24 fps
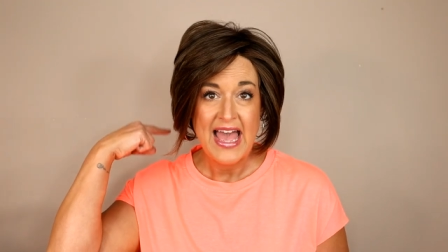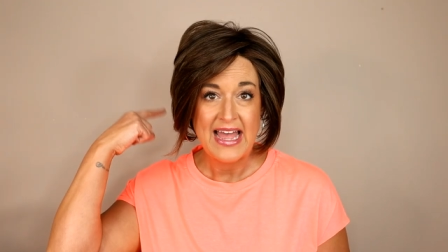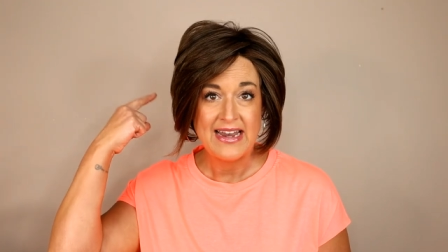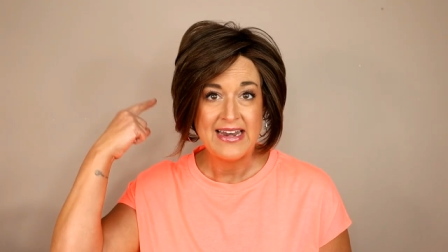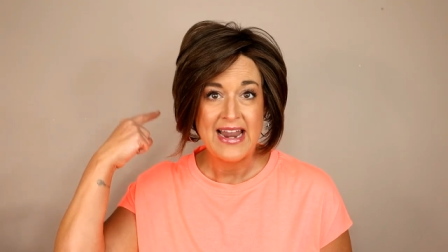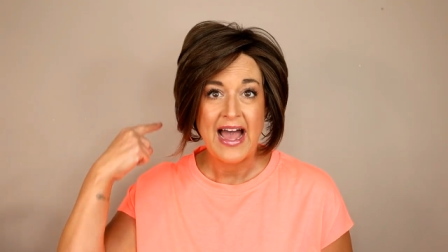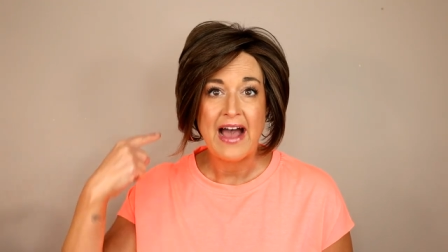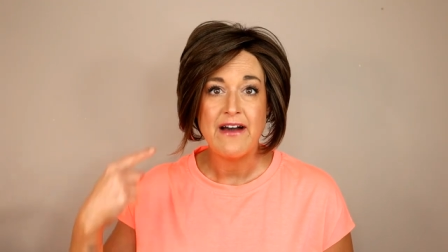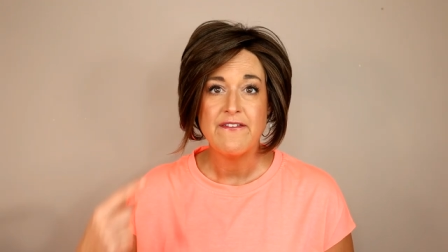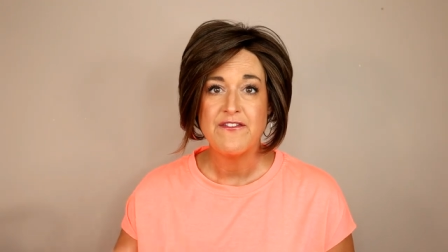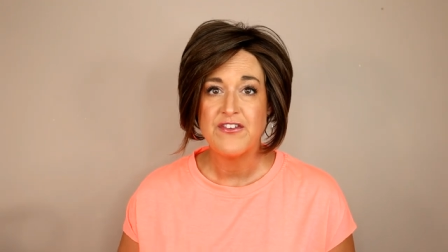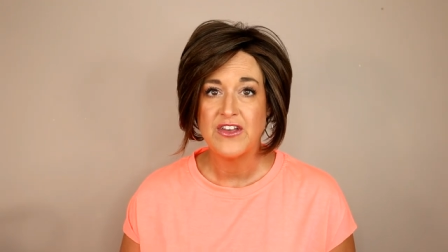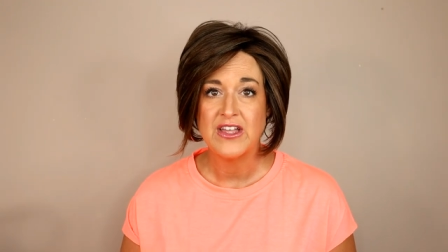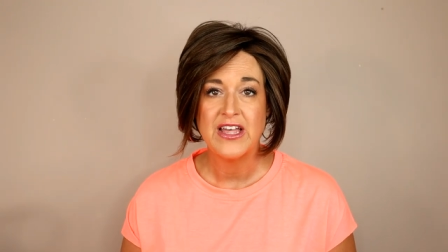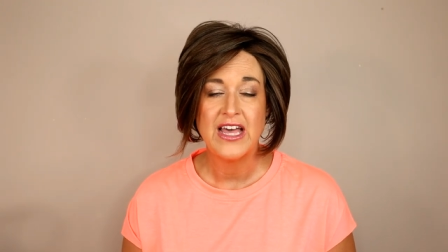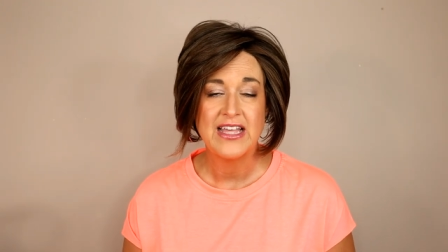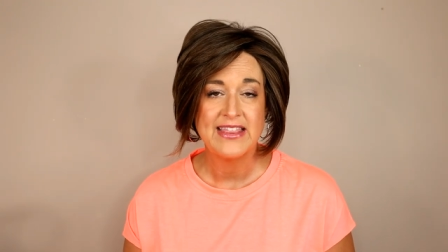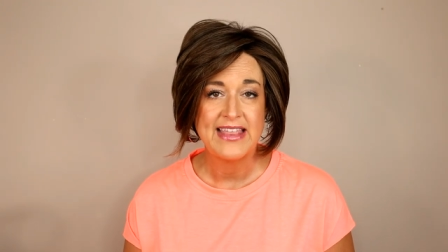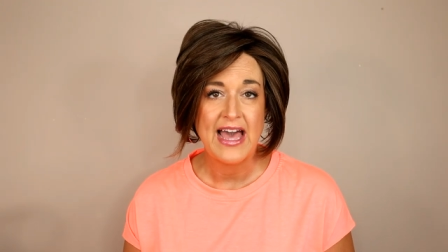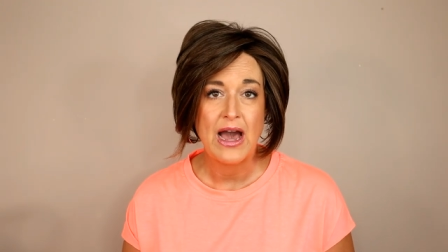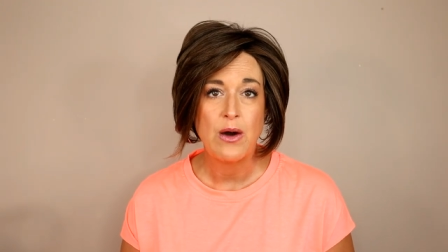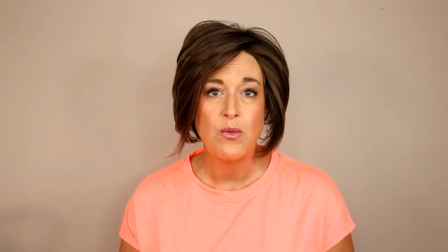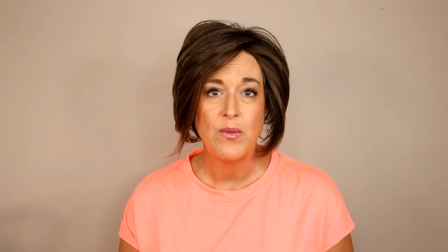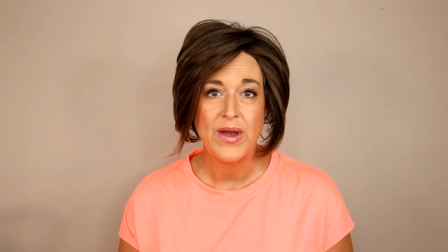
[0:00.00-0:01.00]
and not feel
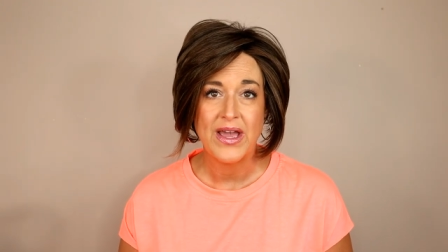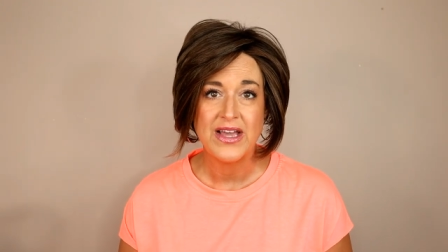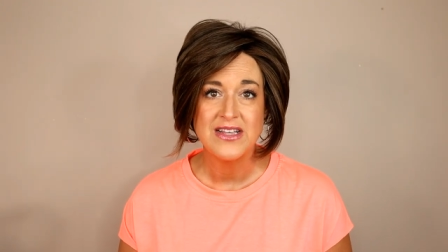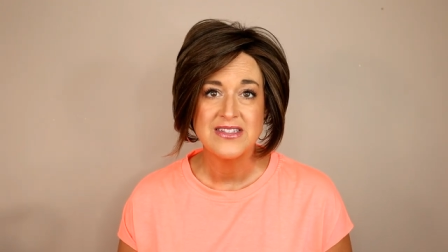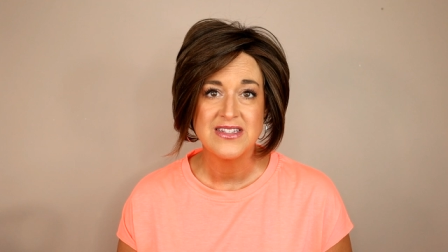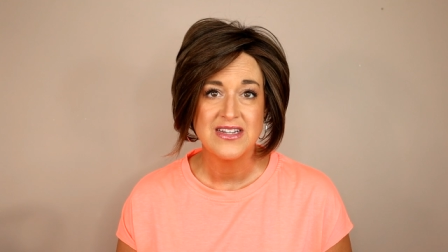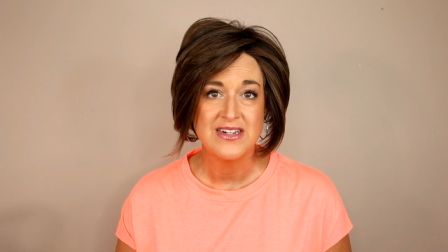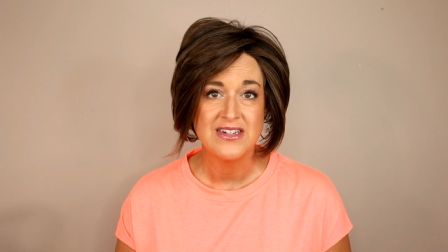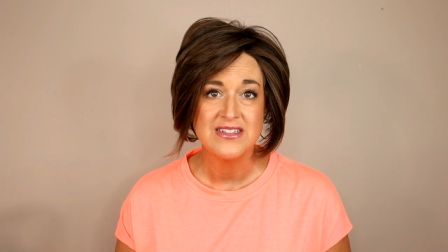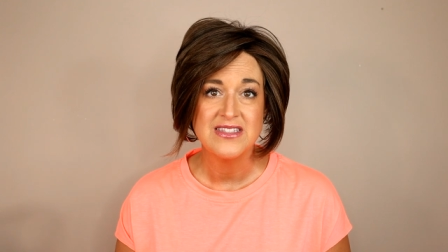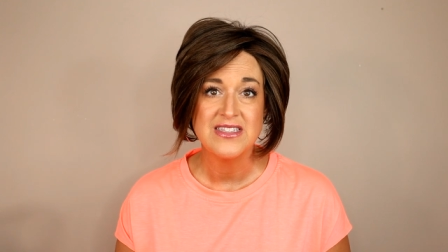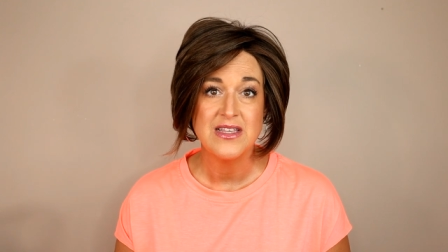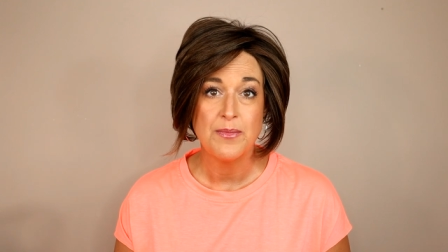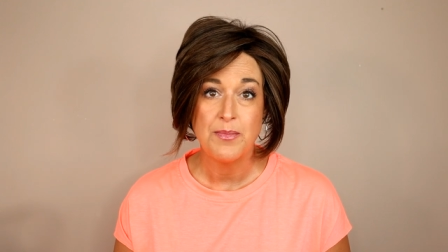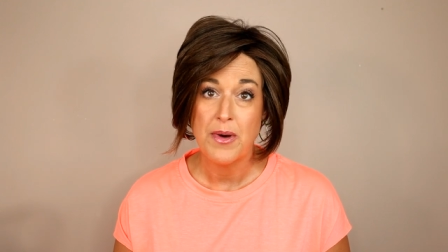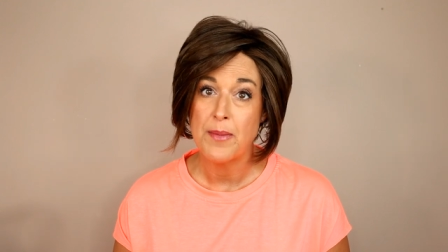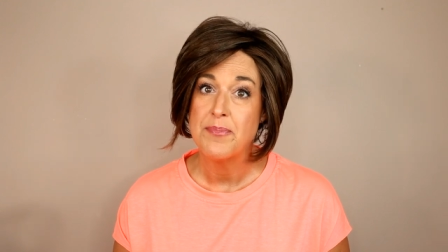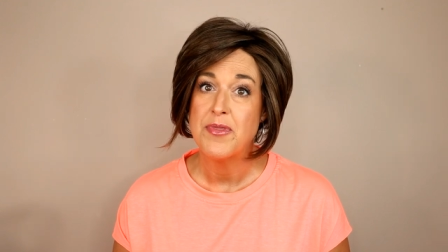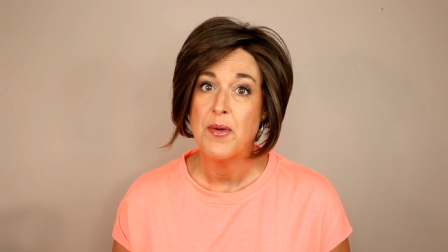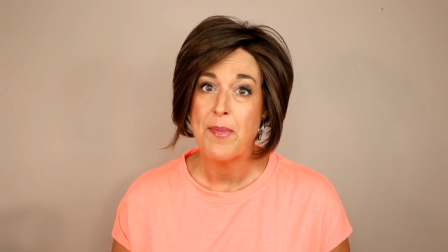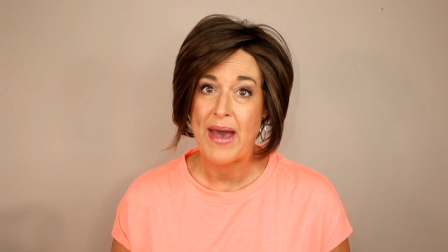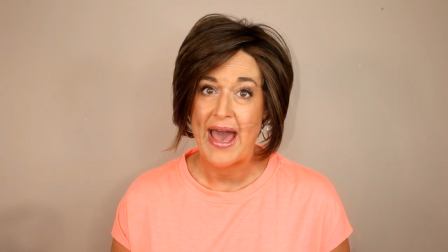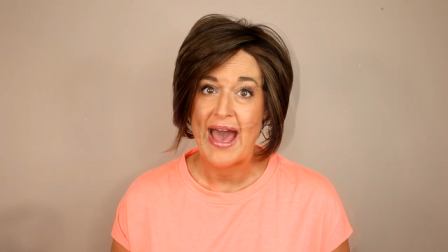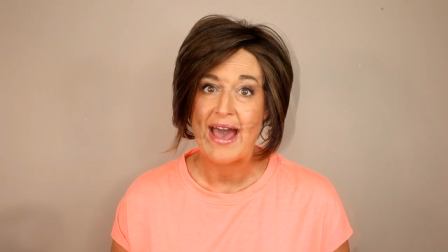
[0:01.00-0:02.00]
like that wig is gonna
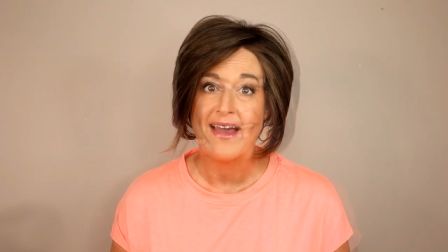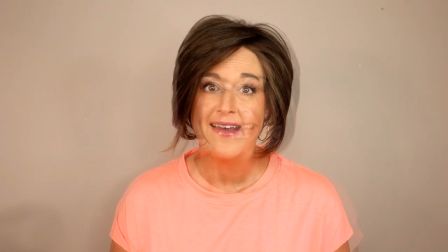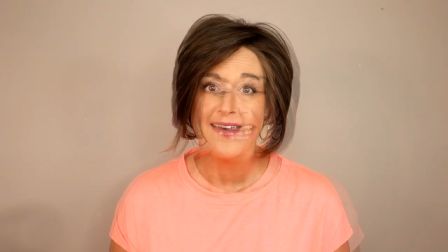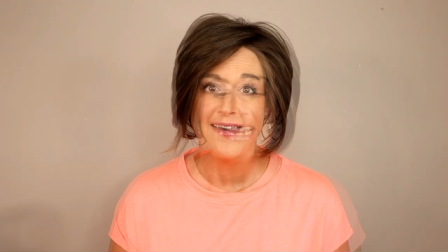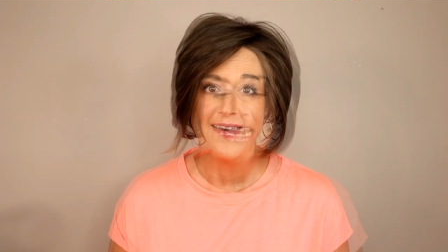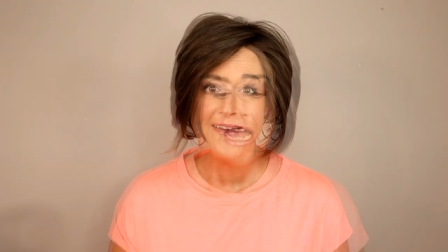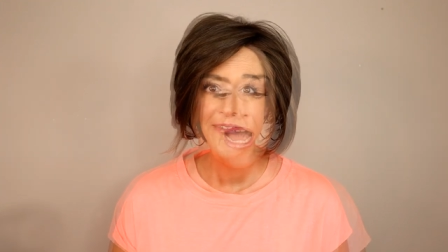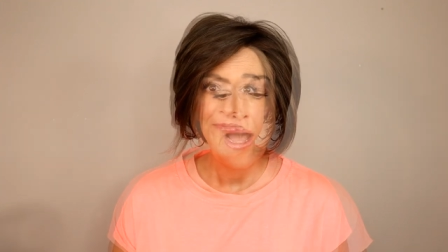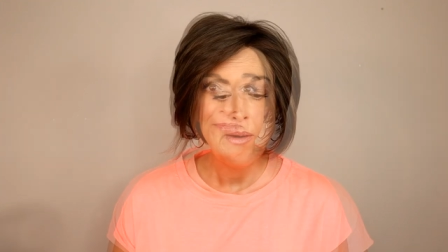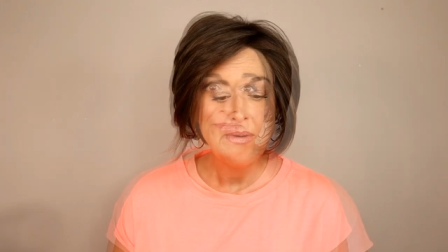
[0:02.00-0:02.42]
slip up the back.